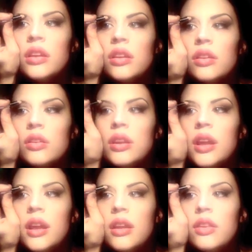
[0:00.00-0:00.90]
You
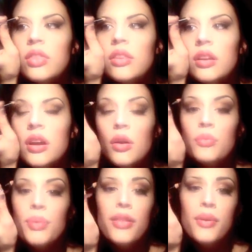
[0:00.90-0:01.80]
take oh,
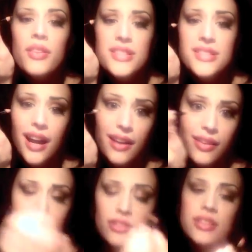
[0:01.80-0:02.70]
by the way, this is
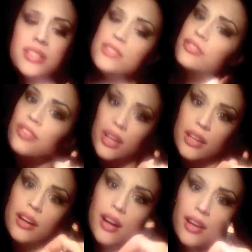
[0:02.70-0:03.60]
eyeliner. This is fucking
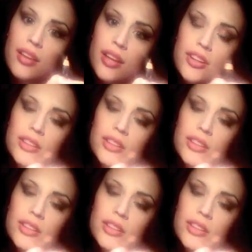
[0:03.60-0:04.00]
eyeliner.